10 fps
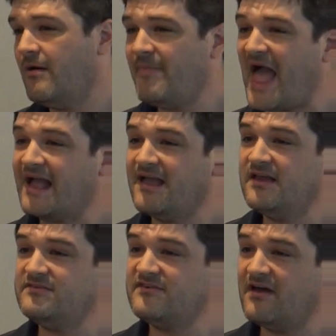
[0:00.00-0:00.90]

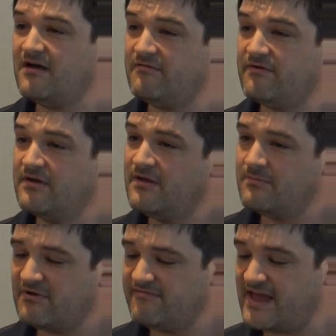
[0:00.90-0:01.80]
package of
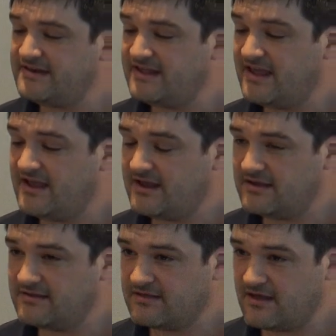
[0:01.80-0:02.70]
preventing
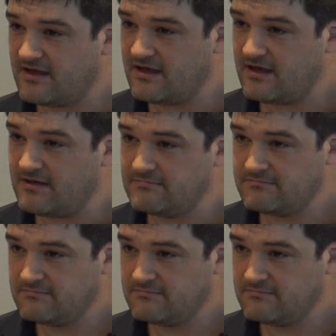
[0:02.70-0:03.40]
the